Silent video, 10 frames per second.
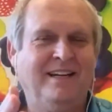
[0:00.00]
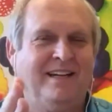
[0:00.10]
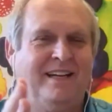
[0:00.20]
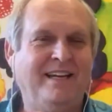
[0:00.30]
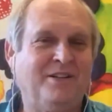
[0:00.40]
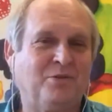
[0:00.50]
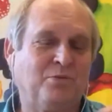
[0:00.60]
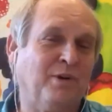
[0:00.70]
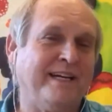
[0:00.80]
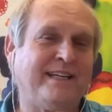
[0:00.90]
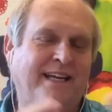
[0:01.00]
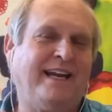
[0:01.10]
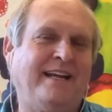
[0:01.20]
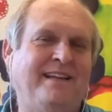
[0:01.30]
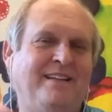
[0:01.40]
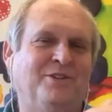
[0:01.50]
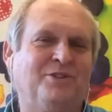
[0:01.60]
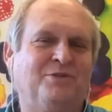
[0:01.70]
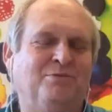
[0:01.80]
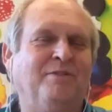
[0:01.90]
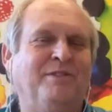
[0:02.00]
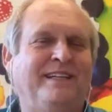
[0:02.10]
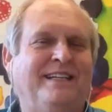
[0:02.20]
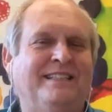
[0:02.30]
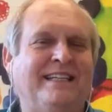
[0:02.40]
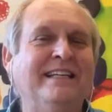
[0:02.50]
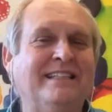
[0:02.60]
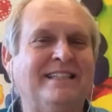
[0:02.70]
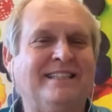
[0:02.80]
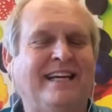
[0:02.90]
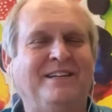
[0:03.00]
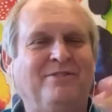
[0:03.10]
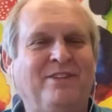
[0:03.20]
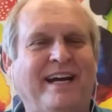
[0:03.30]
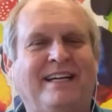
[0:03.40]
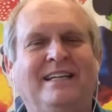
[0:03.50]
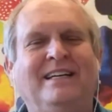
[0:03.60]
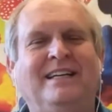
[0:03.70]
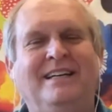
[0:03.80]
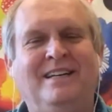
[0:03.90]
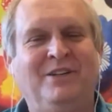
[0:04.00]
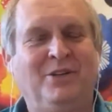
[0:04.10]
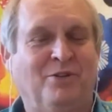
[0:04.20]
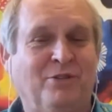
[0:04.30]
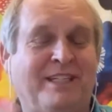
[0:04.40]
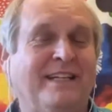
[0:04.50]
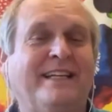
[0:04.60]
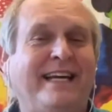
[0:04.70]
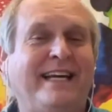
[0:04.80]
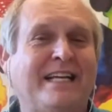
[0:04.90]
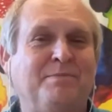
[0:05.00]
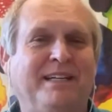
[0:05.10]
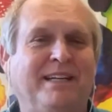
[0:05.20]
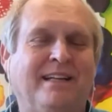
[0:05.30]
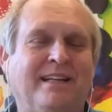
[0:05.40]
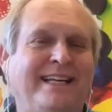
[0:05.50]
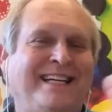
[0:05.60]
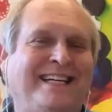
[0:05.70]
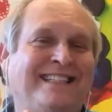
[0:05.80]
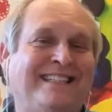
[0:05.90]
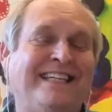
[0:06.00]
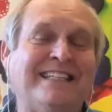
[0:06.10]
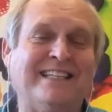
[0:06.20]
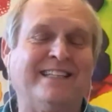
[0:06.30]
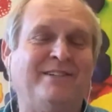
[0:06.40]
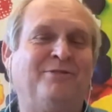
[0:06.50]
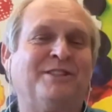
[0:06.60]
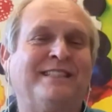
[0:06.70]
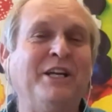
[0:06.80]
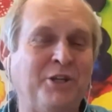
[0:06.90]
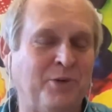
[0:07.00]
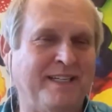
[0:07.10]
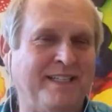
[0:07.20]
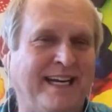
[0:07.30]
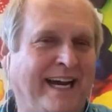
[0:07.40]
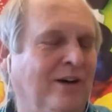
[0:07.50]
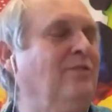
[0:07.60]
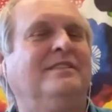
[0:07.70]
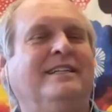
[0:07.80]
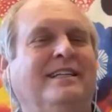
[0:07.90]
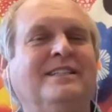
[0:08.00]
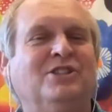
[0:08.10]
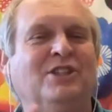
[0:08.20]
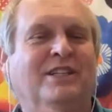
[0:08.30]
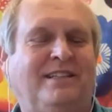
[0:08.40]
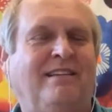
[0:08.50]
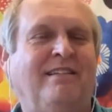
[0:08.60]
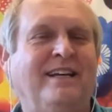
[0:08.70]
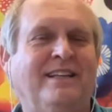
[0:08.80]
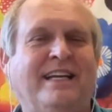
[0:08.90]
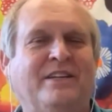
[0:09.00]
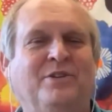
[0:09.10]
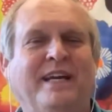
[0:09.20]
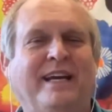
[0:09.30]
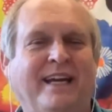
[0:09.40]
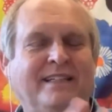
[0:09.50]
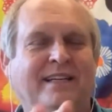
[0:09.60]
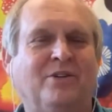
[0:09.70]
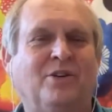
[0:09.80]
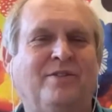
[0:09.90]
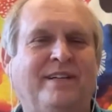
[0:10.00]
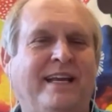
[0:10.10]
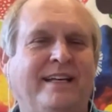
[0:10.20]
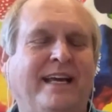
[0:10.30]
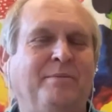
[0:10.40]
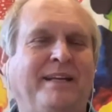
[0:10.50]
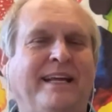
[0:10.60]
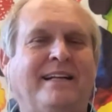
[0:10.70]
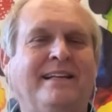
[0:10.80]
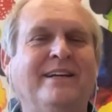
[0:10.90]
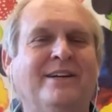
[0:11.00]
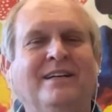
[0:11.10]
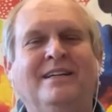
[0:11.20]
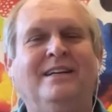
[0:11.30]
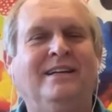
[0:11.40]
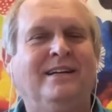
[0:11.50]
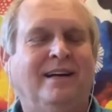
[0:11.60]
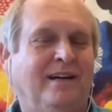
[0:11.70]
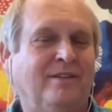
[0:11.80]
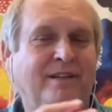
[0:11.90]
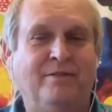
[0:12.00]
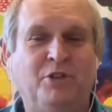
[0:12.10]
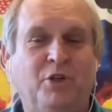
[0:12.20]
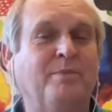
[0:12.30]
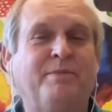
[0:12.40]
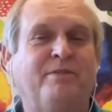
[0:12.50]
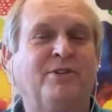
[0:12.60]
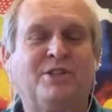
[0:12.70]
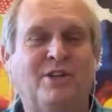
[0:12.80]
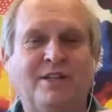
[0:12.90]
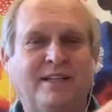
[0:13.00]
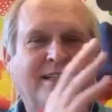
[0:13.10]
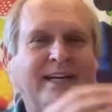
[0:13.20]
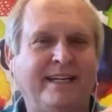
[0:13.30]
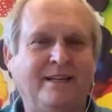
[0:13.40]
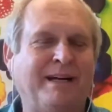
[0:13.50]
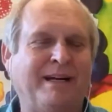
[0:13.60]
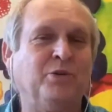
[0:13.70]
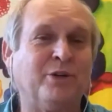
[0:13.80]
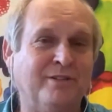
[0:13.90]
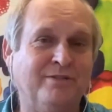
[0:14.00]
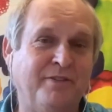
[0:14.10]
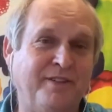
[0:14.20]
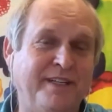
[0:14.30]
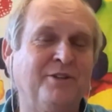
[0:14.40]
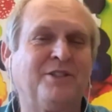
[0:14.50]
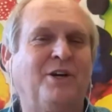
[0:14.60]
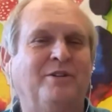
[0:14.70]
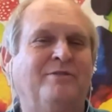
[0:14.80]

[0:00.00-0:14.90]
He's right, and I think there's roughly a consensus that, in fact, fertility has been declining consistently for centuries now. It isn't just a thing in the last few decades. I don't know if Dan made that clear. In Europe, it first started declining about 250 years ago.